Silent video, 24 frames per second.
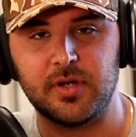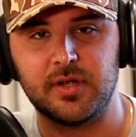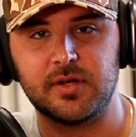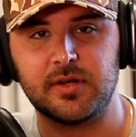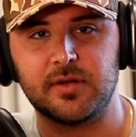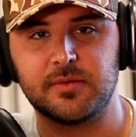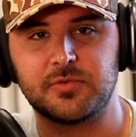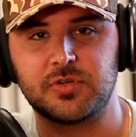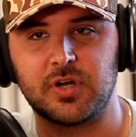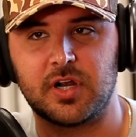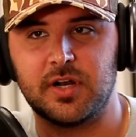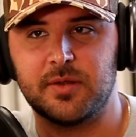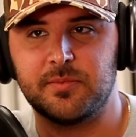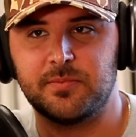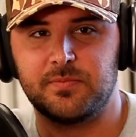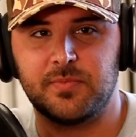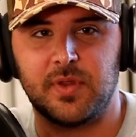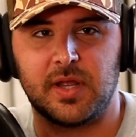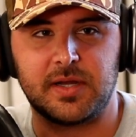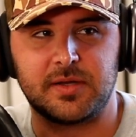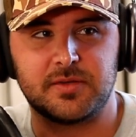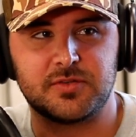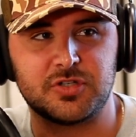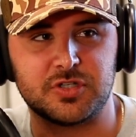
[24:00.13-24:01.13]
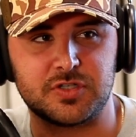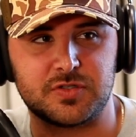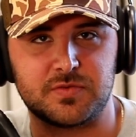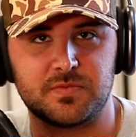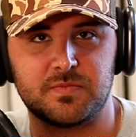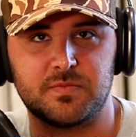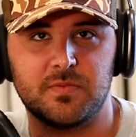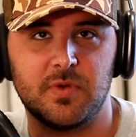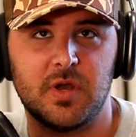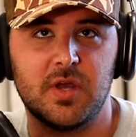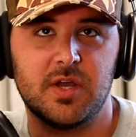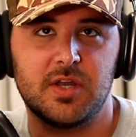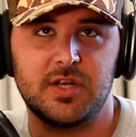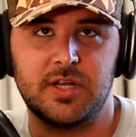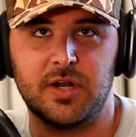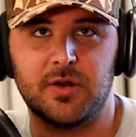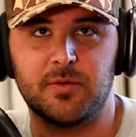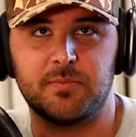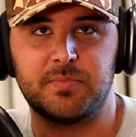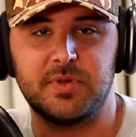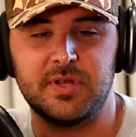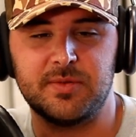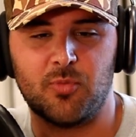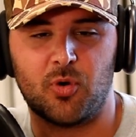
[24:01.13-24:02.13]
but trying to like, just,
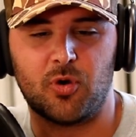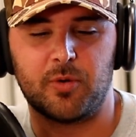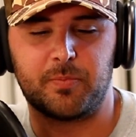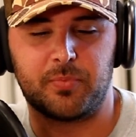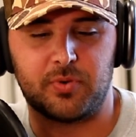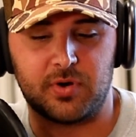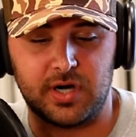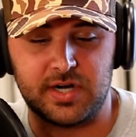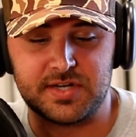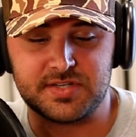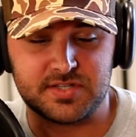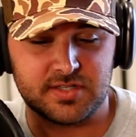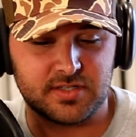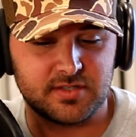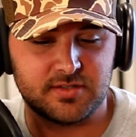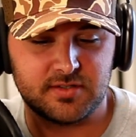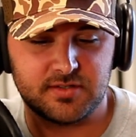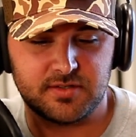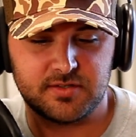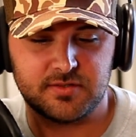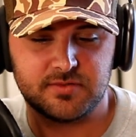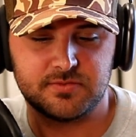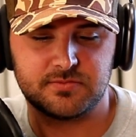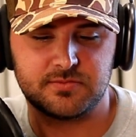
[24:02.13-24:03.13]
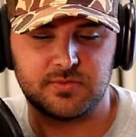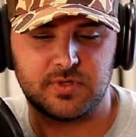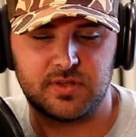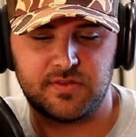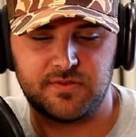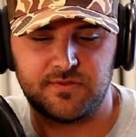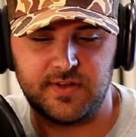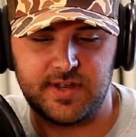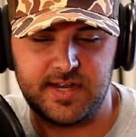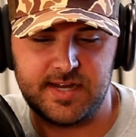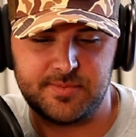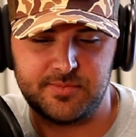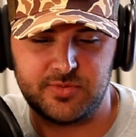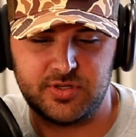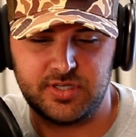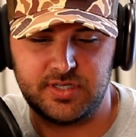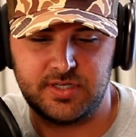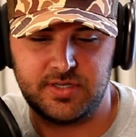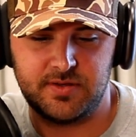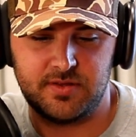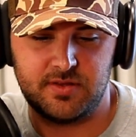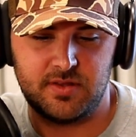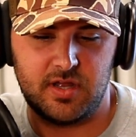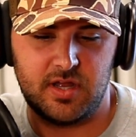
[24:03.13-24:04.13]
be more present with
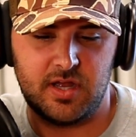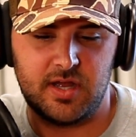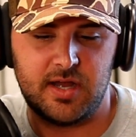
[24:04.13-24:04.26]
family,